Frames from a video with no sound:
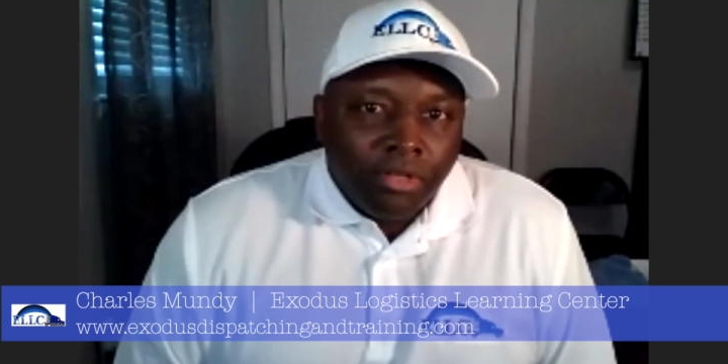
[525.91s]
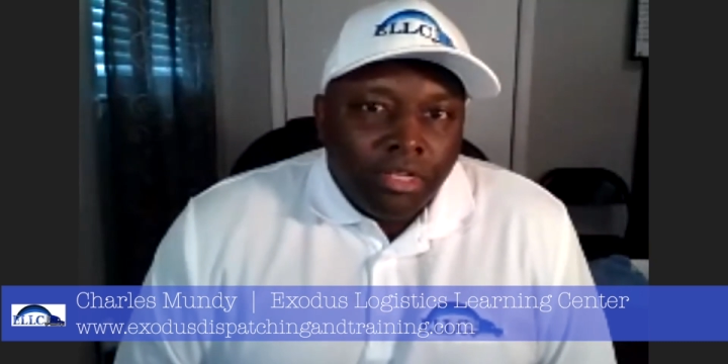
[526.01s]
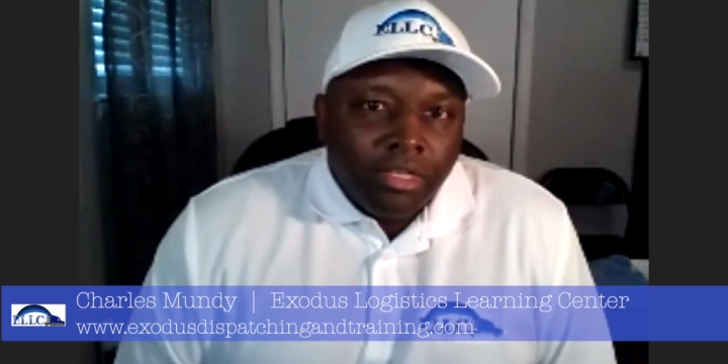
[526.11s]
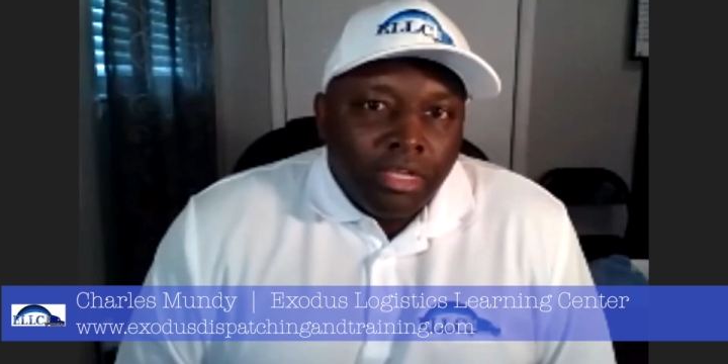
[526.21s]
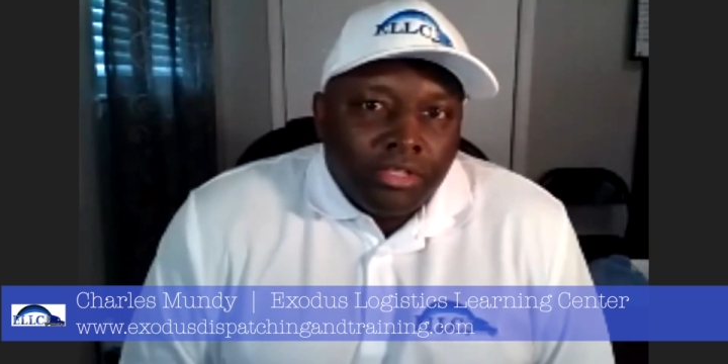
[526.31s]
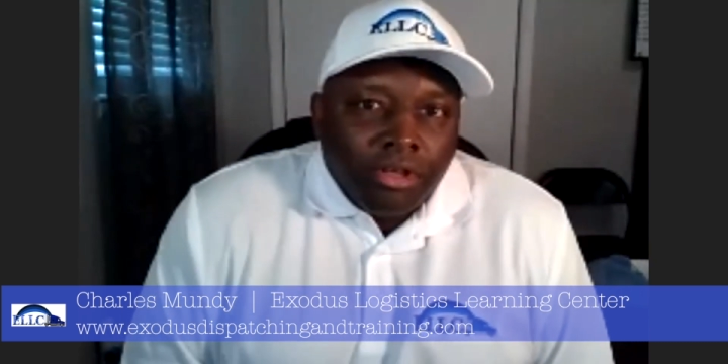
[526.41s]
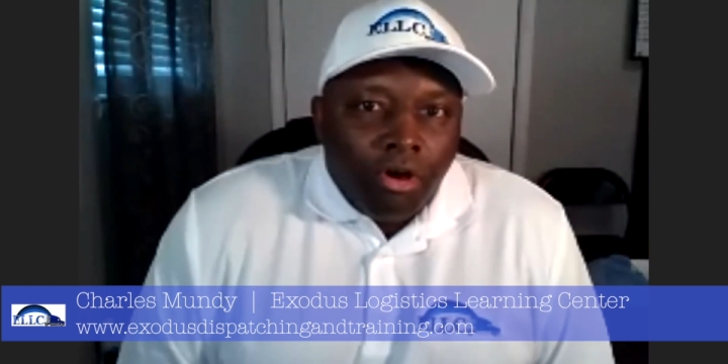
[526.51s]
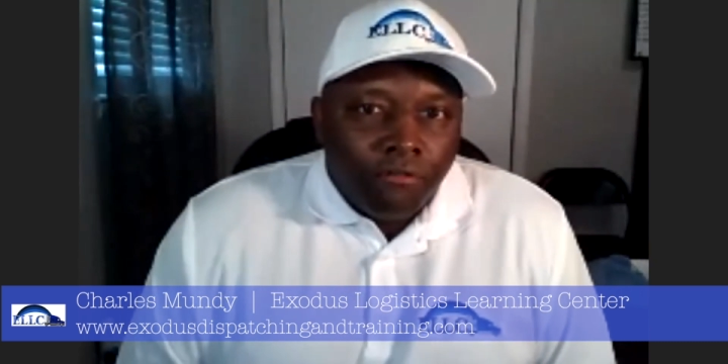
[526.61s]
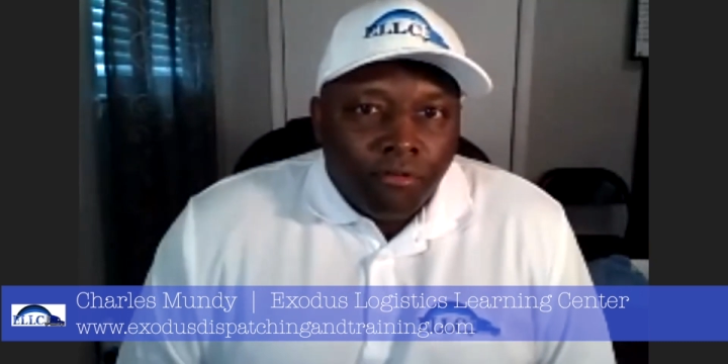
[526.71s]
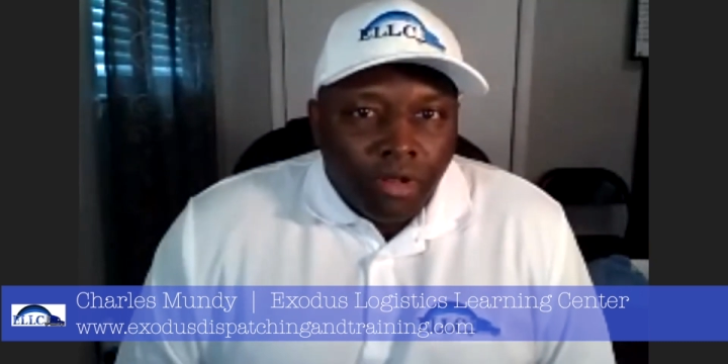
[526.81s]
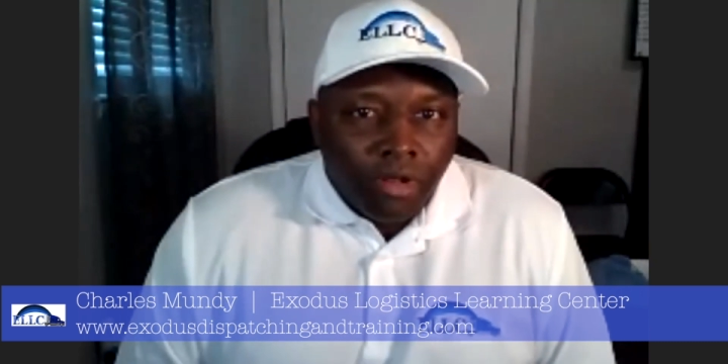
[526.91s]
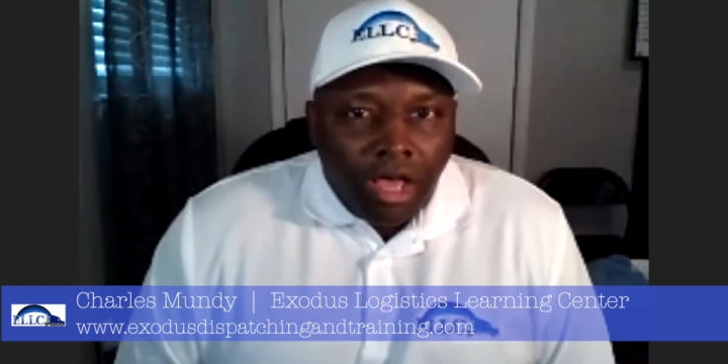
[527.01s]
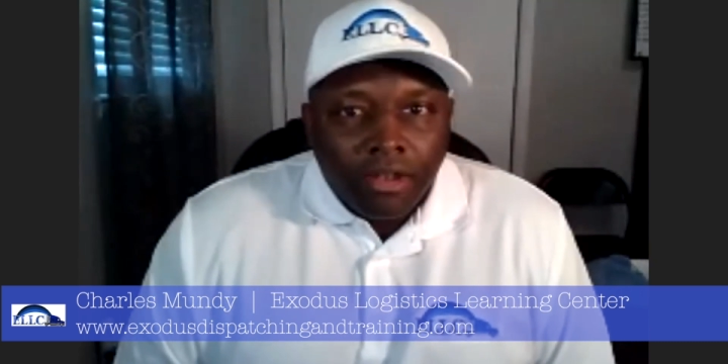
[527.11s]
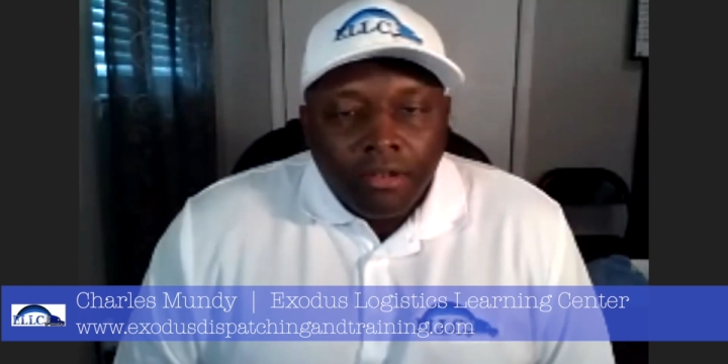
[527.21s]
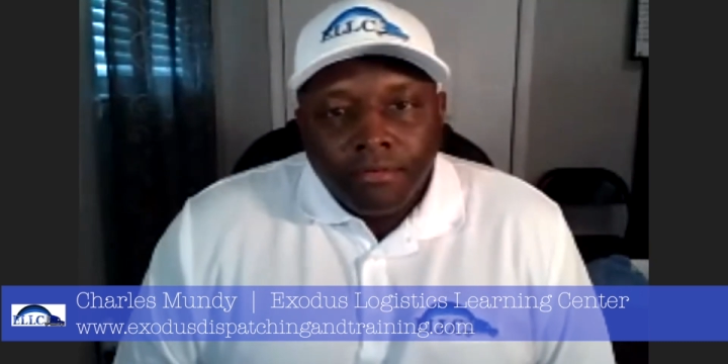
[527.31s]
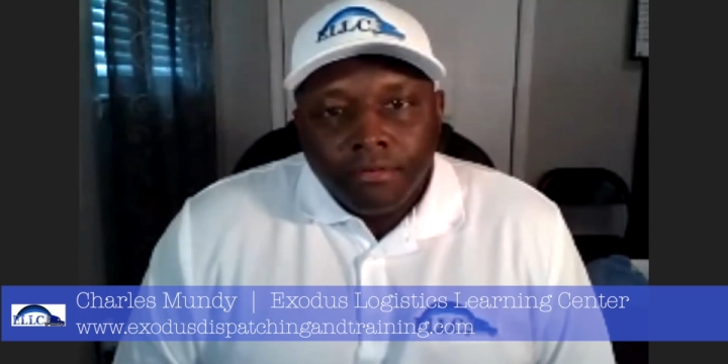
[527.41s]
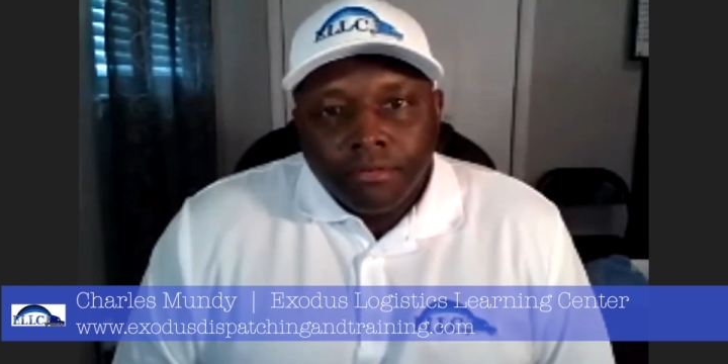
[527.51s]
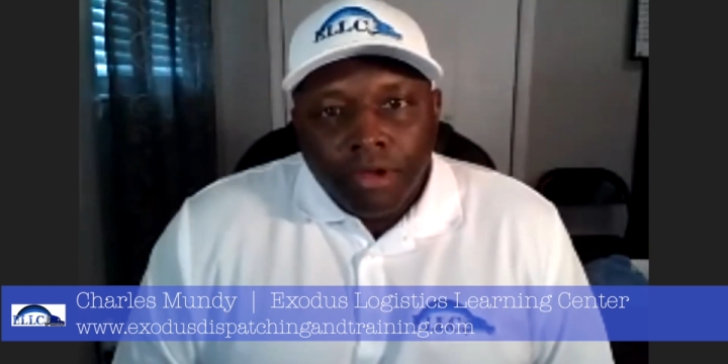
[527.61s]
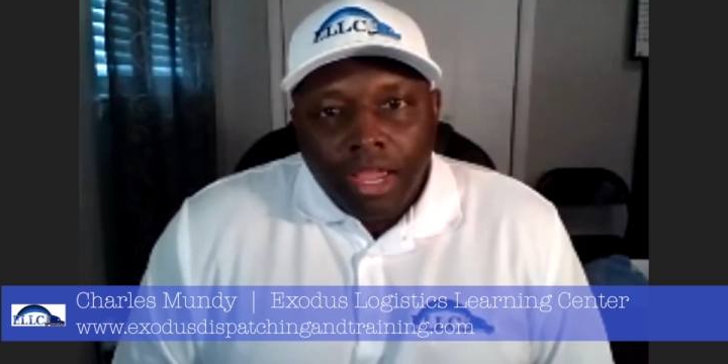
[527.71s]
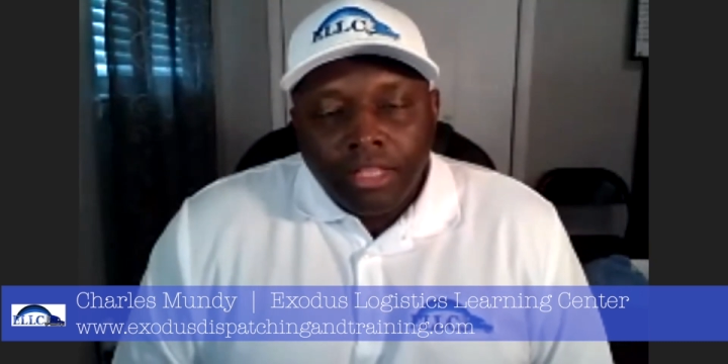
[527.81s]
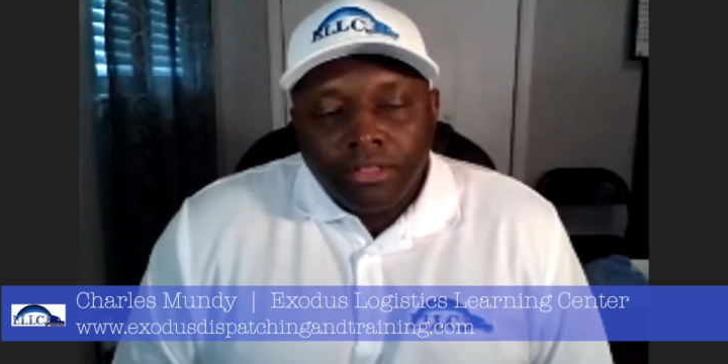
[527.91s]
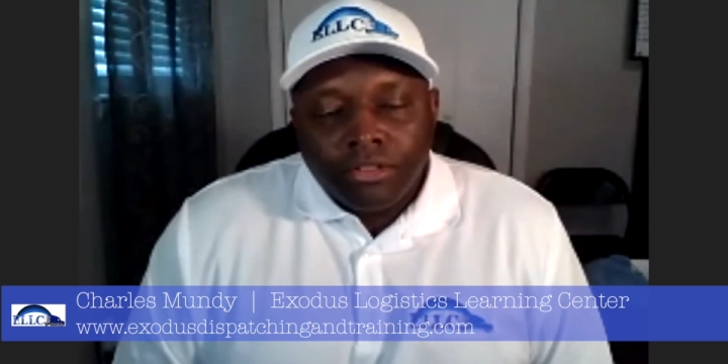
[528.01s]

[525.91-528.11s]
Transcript: then it's all for naught, right?